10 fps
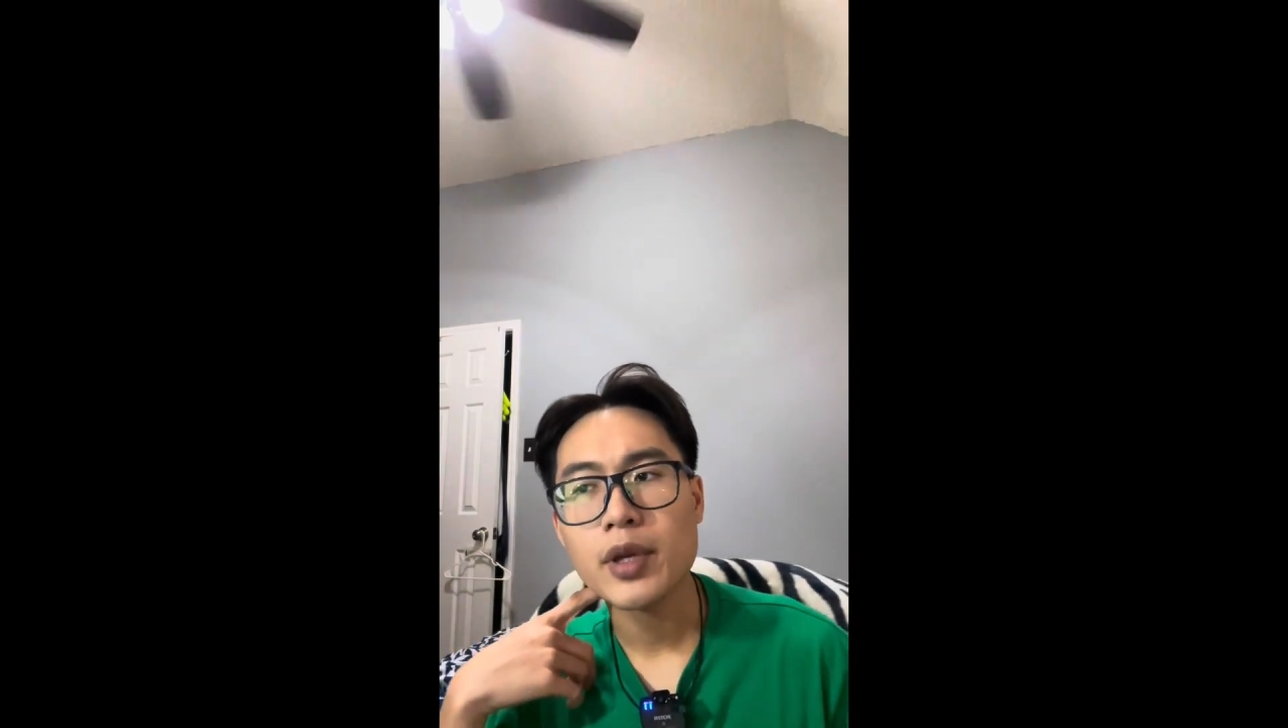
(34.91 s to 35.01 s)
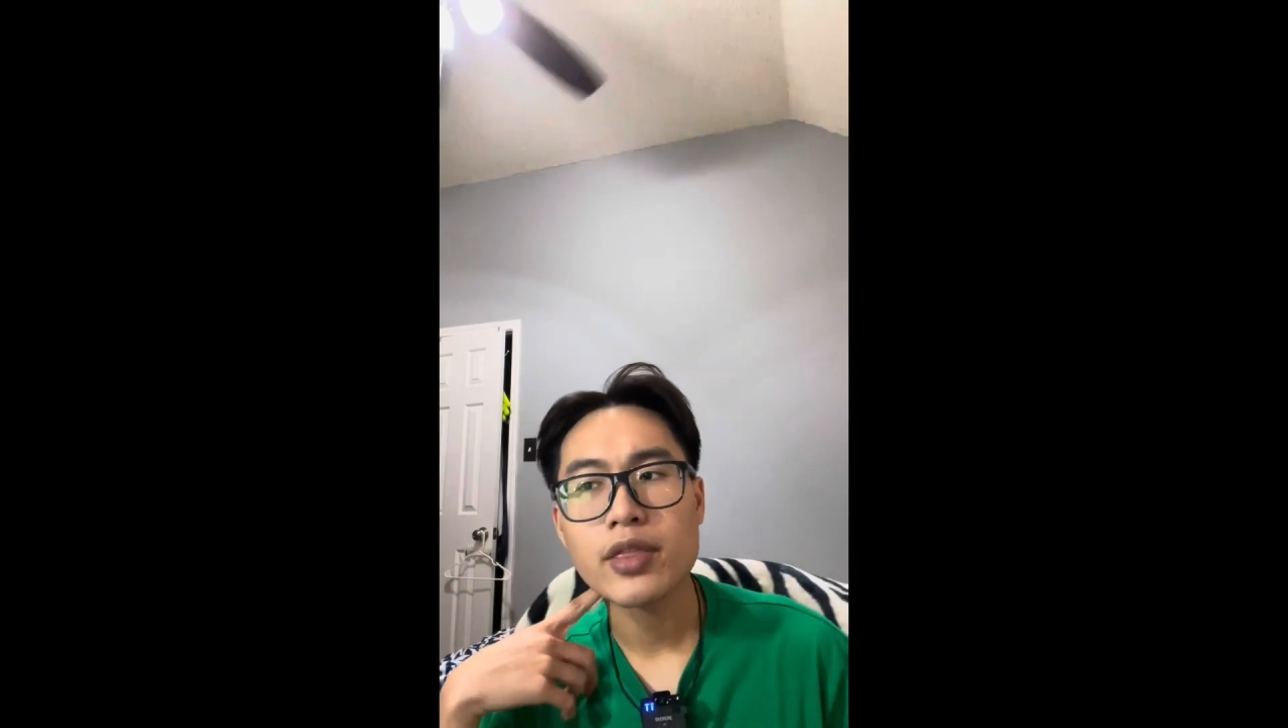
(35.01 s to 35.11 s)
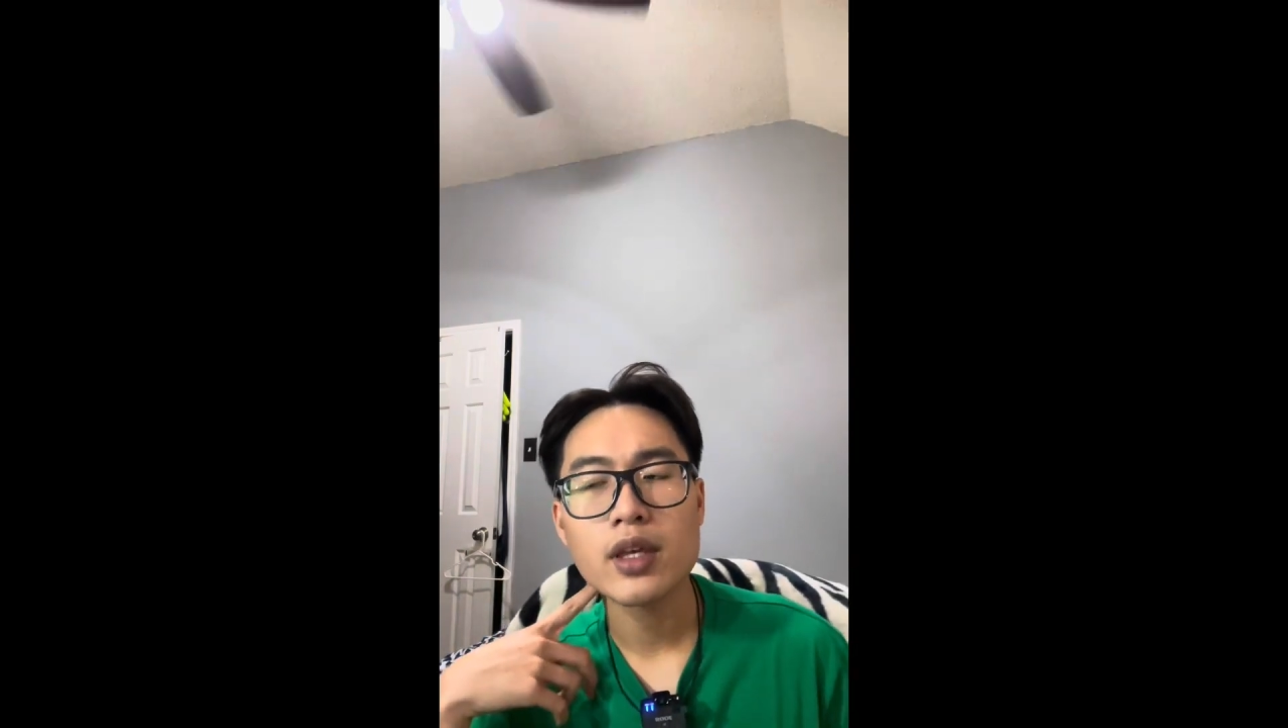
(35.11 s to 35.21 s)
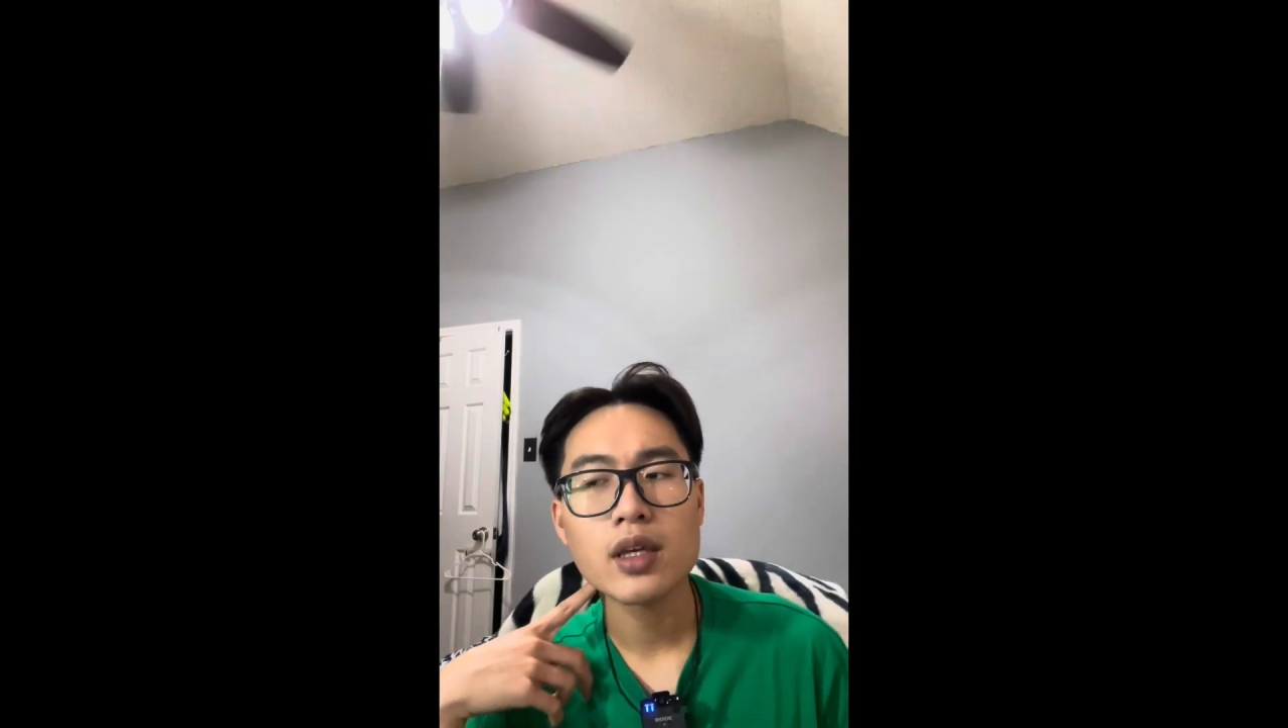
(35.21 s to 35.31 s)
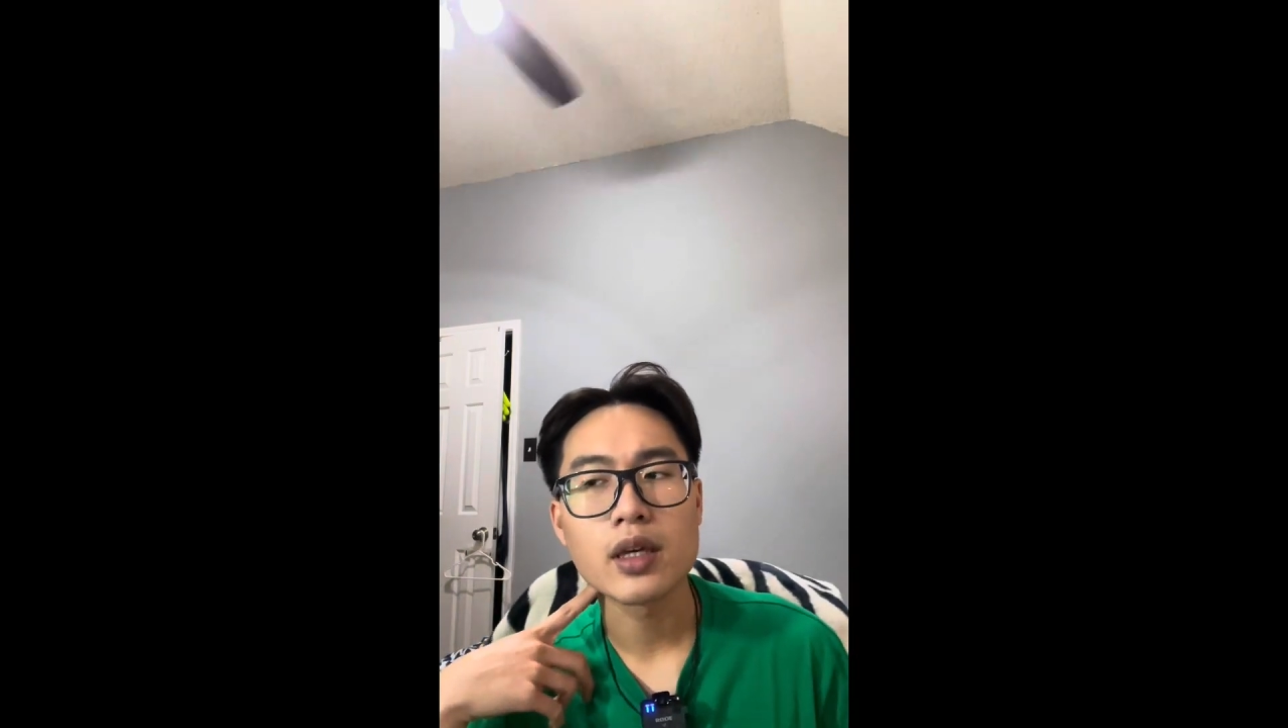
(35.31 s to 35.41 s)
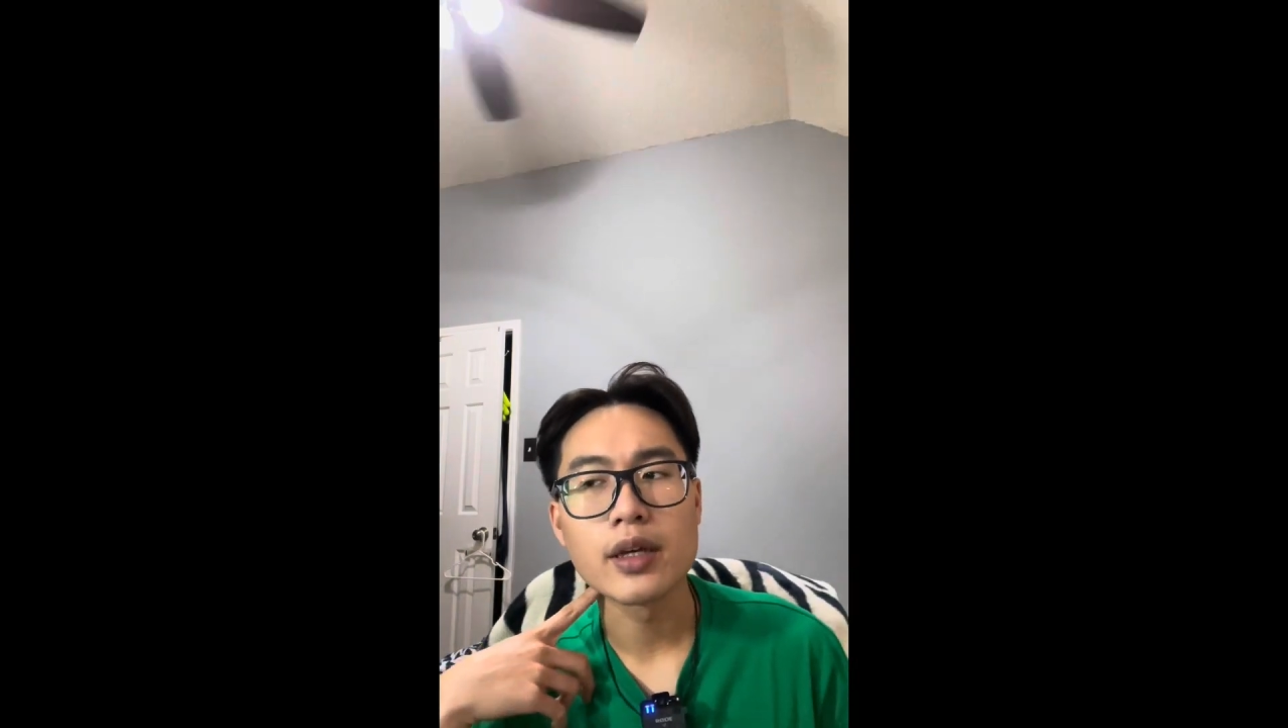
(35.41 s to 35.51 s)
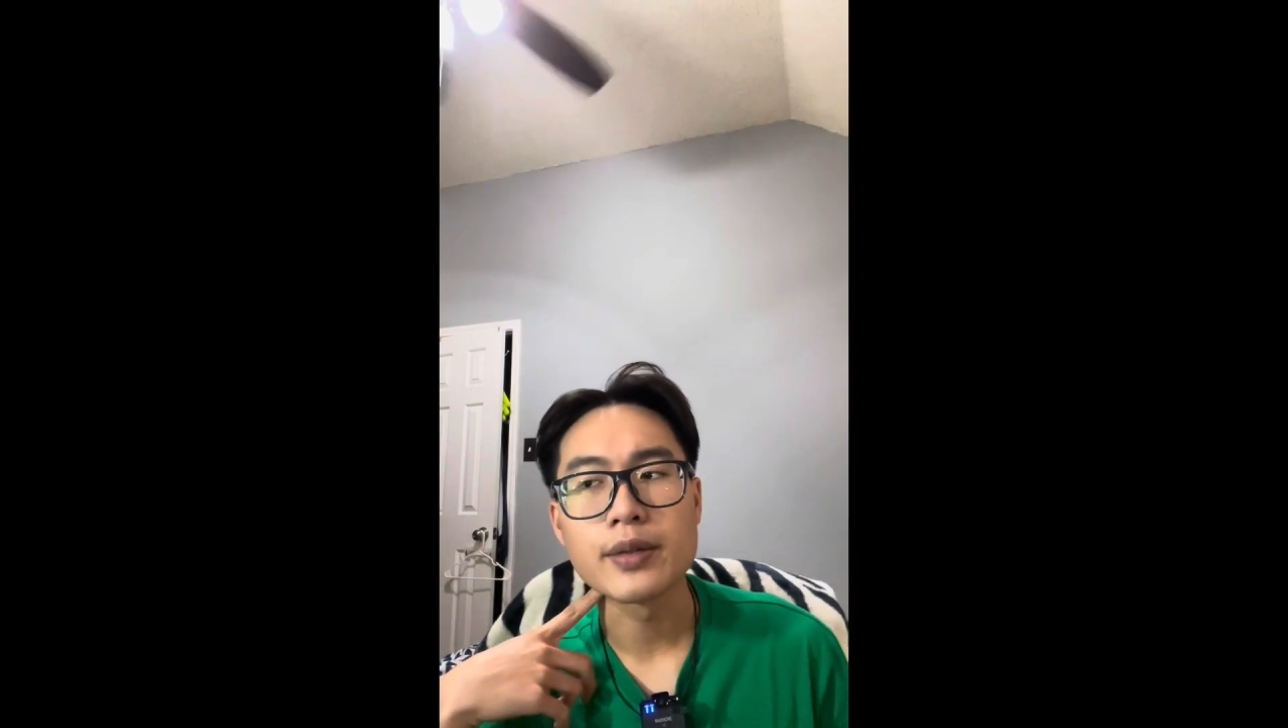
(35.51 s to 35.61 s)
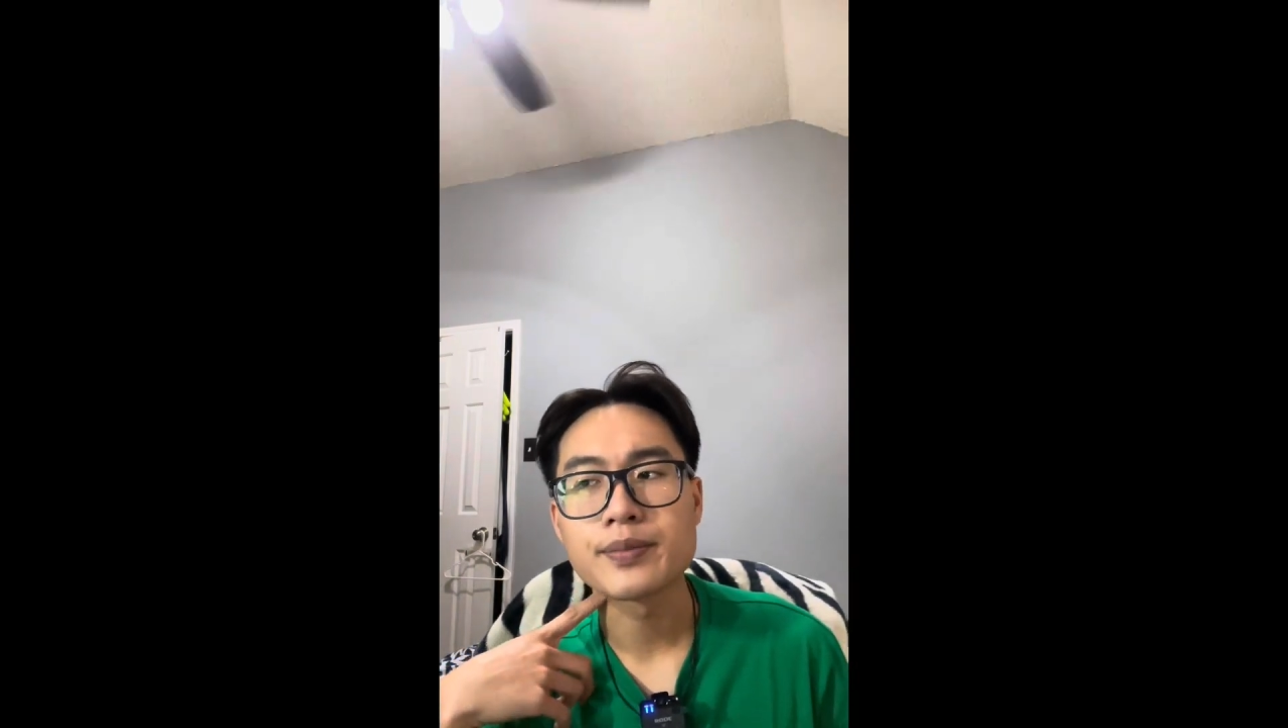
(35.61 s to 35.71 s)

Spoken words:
thinking.